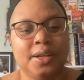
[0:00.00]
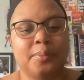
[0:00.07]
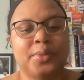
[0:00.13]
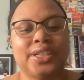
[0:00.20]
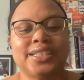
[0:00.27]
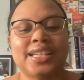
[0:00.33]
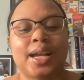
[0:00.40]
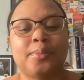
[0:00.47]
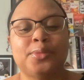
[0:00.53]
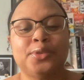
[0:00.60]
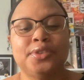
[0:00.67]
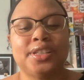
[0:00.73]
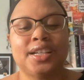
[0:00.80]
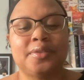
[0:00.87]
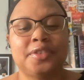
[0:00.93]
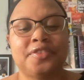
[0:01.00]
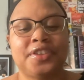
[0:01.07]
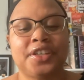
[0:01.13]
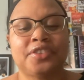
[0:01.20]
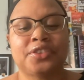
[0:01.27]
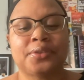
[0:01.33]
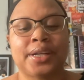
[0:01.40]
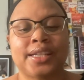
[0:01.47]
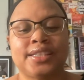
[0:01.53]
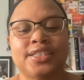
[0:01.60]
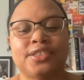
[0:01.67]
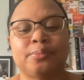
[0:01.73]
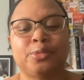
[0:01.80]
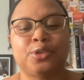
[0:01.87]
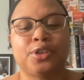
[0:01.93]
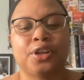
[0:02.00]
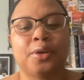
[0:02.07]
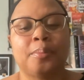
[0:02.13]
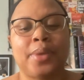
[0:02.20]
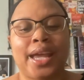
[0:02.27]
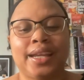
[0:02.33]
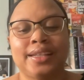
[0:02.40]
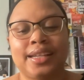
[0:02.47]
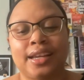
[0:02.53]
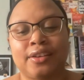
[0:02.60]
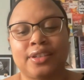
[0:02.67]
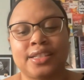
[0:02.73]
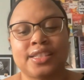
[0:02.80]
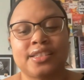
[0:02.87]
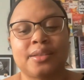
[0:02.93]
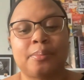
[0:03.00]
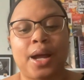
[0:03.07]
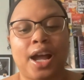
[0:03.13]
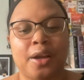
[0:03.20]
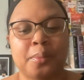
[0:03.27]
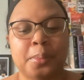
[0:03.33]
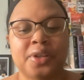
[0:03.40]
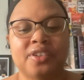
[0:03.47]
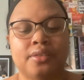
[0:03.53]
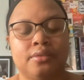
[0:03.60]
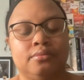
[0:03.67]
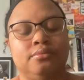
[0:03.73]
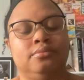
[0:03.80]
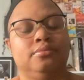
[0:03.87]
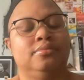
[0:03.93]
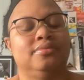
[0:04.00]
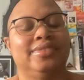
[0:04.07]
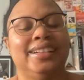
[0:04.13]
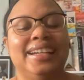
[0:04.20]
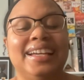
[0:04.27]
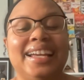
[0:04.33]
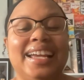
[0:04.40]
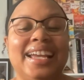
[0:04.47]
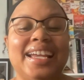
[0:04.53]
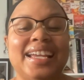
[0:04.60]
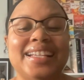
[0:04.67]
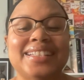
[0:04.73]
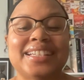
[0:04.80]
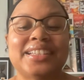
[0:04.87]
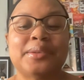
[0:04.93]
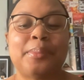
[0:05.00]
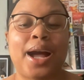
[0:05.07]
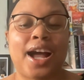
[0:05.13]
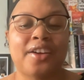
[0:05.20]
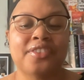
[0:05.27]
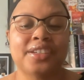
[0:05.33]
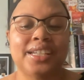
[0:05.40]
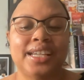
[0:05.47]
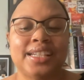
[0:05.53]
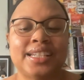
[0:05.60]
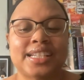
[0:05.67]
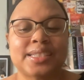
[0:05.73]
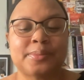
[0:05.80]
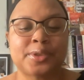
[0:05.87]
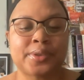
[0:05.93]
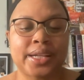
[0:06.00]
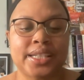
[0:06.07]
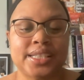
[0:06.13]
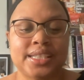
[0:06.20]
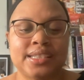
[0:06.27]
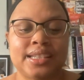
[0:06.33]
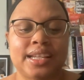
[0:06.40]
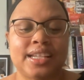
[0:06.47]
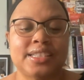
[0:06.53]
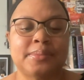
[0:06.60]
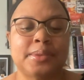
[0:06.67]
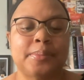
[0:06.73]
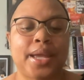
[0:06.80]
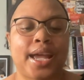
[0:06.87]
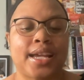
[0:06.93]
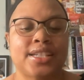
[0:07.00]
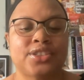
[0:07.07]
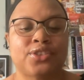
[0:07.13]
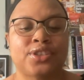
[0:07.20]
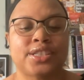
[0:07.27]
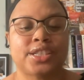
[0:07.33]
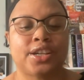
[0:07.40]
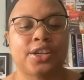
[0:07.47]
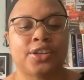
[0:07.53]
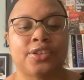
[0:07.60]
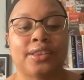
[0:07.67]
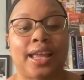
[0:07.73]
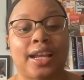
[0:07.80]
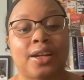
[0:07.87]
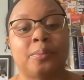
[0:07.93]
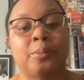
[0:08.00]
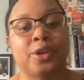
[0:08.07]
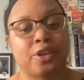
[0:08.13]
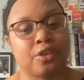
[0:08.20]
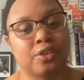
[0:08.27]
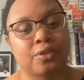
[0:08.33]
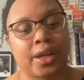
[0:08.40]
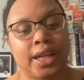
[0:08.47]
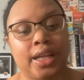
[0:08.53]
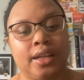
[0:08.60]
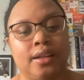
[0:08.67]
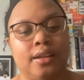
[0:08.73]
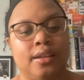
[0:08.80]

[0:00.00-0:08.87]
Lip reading: But a taboo love affair threatens to pull her back down into the poverty and desperation that has been passed on to her like a birthright.